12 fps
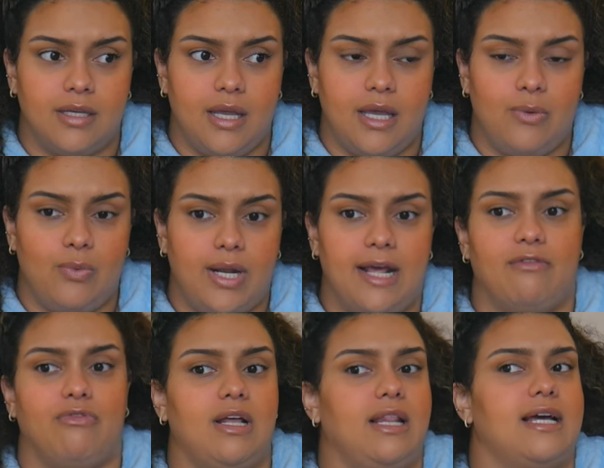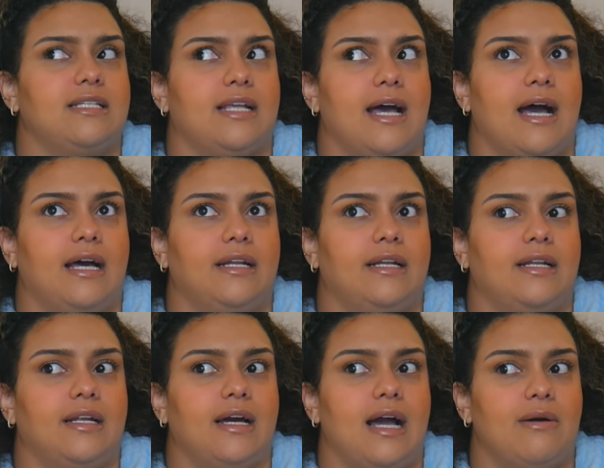And when I realized that,
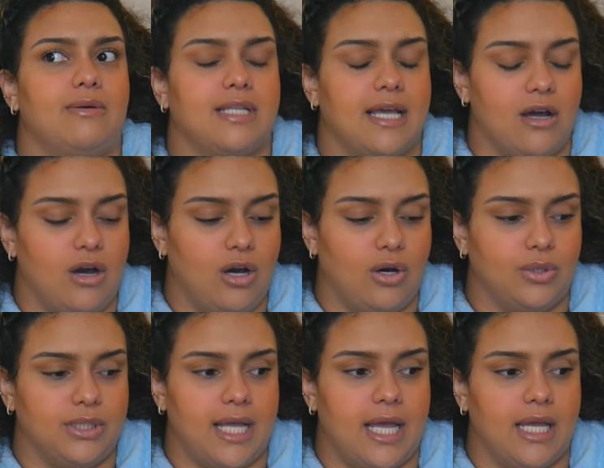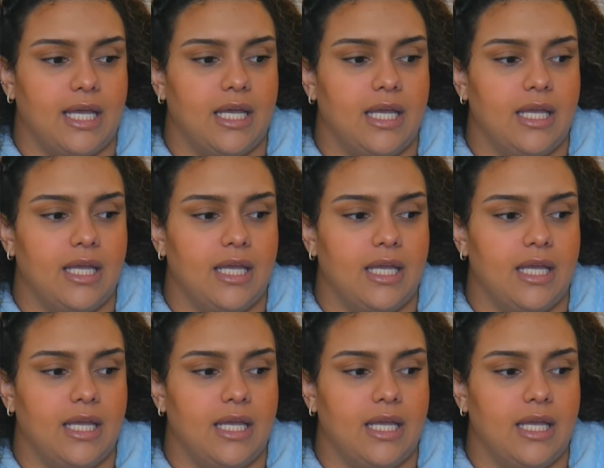I was like, oh, like,